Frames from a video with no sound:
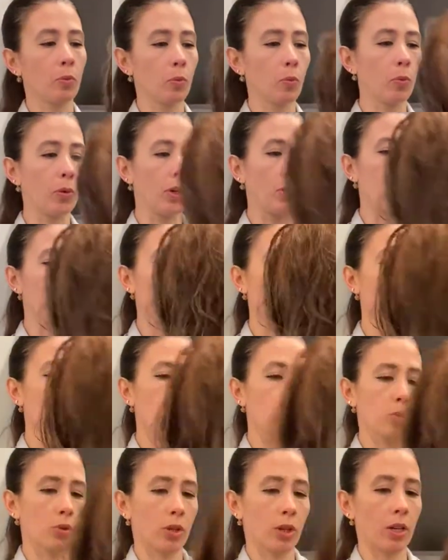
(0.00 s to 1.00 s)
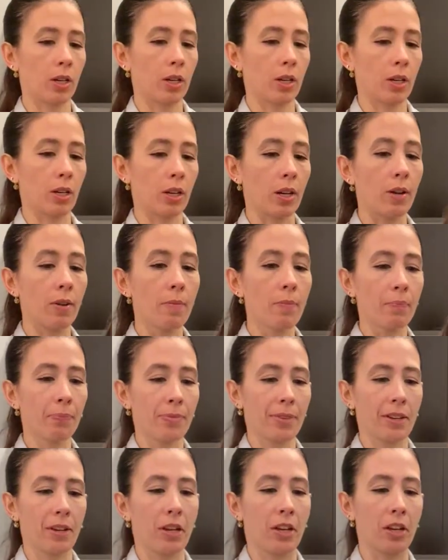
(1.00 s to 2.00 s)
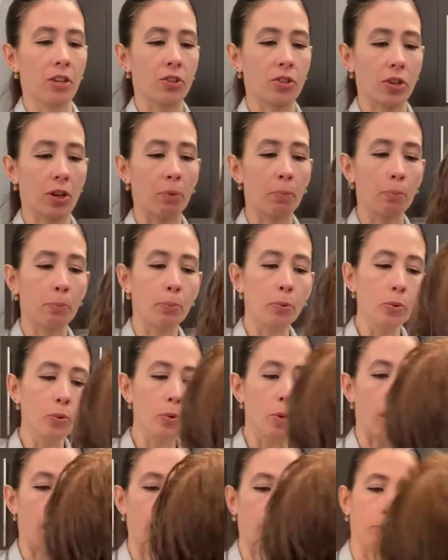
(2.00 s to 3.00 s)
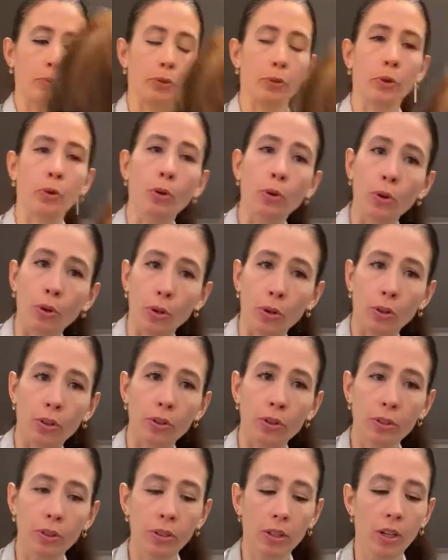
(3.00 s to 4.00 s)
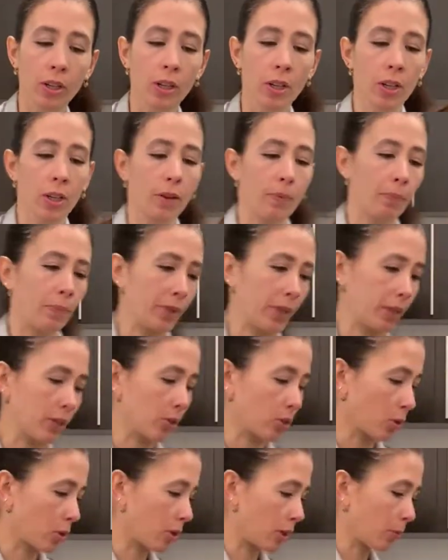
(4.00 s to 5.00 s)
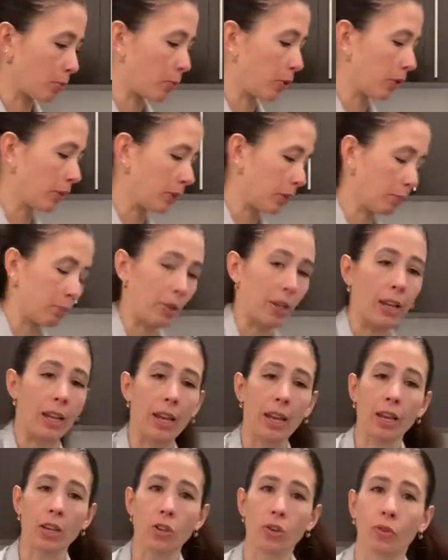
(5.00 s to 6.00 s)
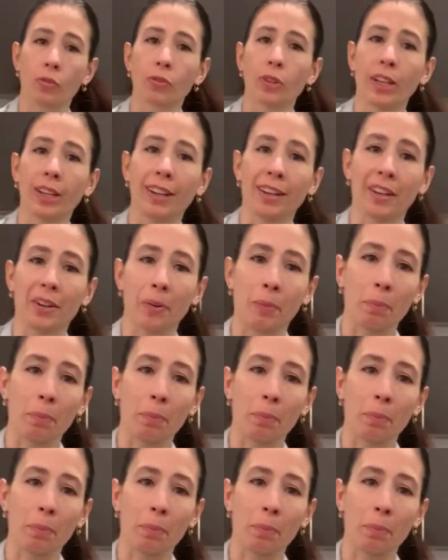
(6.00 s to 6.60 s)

We use a shampoo after color that is gonna bring the pH of the hair